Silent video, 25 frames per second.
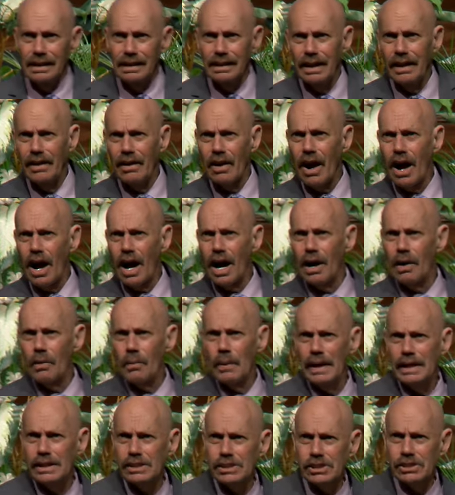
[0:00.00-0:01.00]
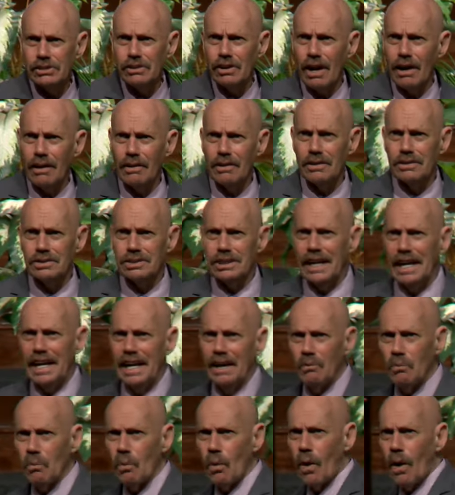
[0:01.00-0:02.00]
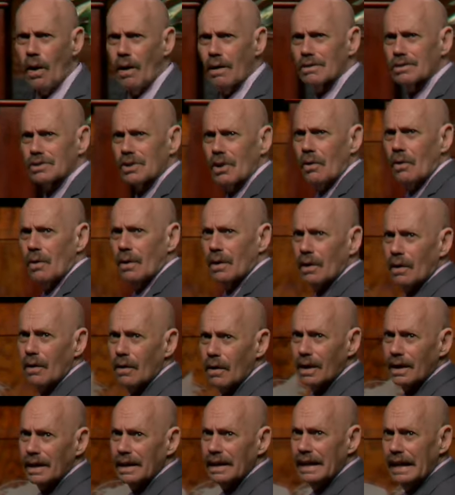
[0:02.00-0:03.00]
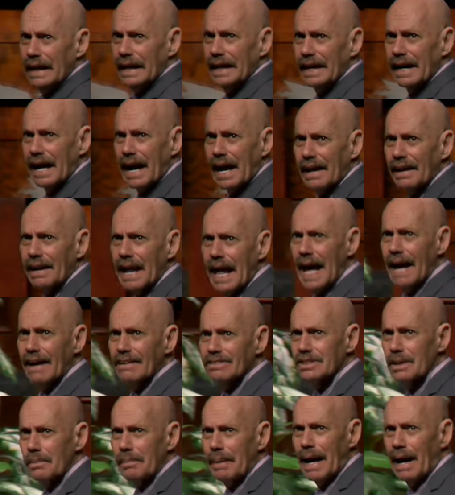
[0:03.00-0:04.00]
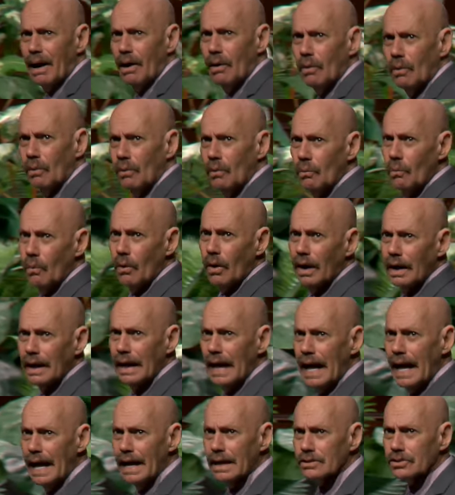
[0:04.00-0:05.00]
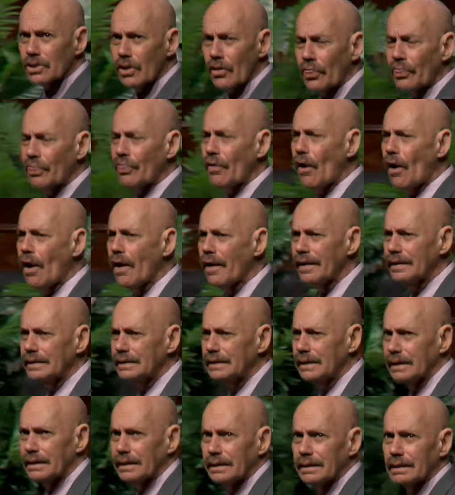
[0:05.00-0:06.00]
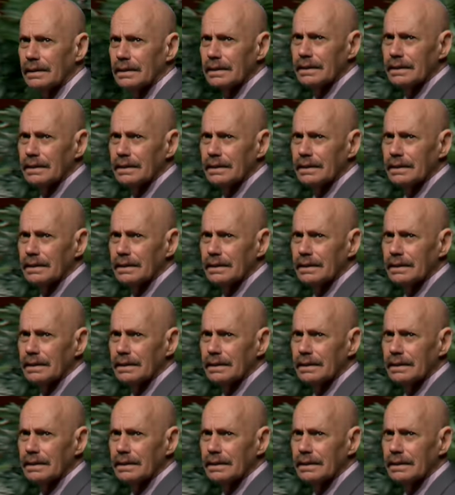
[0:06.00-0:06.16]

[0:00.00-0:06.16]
There are always struggles and wars going on in our lives about what has authority.